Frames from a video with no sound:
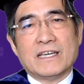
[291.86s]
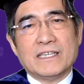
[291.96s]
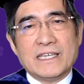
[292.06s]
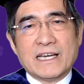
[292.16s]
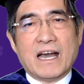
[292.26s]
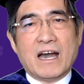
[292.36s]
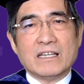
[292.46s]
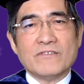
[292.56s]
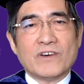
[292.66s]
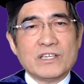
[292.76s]
In
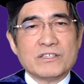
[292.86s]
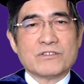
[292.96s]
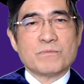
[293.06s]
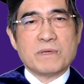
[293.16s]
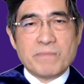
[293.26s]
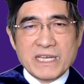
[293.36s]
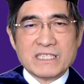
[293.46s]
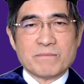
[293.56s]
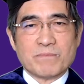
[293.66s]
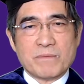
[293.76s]
order for you to be
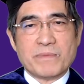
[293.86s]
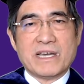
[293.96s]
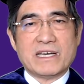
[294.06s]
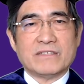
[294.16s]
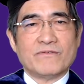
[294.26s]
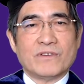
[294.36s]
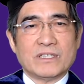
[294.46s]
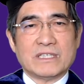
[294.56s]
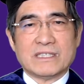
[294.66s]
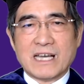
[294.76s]
better prepared for
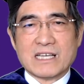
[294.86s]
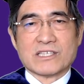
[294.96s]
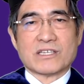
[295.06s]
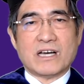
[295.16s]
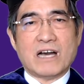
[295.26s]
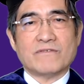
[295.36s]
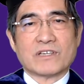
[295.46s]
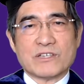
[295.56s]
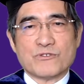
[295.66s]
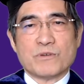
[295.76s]
the task of
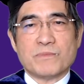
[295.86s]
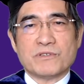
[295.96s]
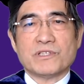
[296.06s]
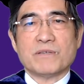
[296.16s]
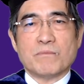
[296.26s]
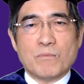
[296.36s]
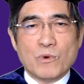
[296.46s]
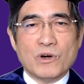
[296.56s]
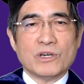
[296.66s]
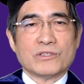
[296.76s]
contributing
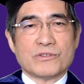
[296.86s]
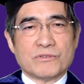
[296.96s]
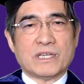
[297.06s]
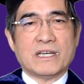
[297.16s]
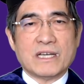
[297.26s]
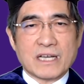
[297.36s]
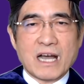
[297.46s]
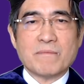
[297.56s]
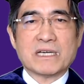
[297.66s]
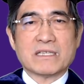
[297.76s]
more to the
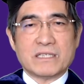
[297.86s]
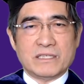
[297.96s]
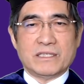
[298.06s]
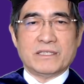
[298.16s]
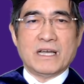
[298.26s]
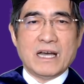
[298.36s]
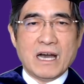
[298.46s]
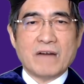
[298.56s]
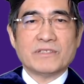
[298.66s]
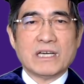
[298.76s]
common good
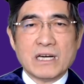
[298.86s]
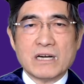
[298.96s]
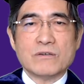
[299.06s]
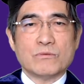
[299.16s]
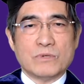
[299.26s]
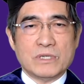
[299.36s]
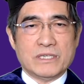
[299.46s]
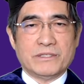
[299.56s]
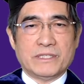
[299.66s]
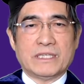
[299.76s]
of the whole
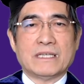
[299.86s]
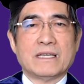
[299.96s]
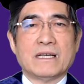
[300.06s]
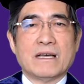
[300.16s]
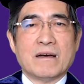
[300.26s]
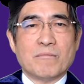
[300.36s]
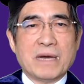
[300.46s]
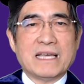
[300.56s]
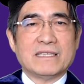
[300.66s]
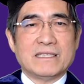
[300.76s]
world,
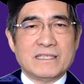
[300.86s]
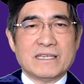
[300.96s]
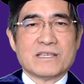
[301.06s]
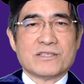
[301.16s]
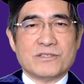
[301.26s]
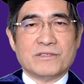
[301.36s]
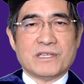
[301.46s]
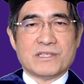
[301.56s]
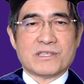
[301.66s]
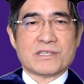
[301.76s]
my dear
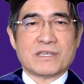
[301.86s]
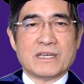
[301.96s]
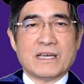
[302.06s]
students,